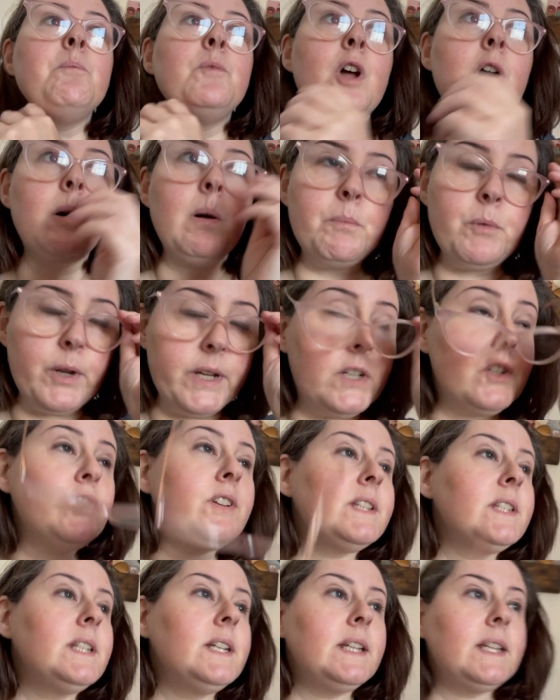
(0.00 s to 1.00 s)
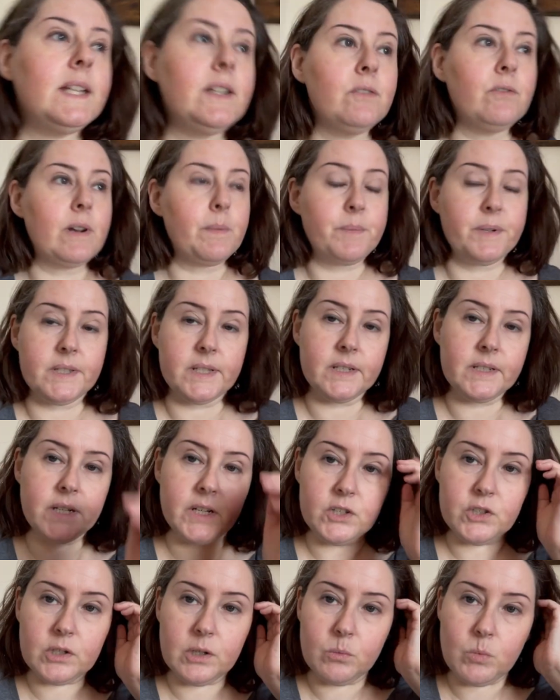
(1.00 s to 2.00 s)
I know I'm not interested in
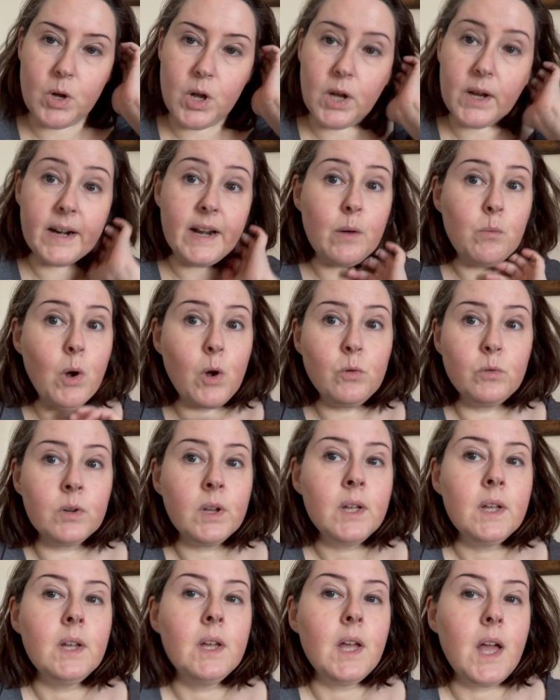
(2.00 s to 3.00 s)
representational work and I won't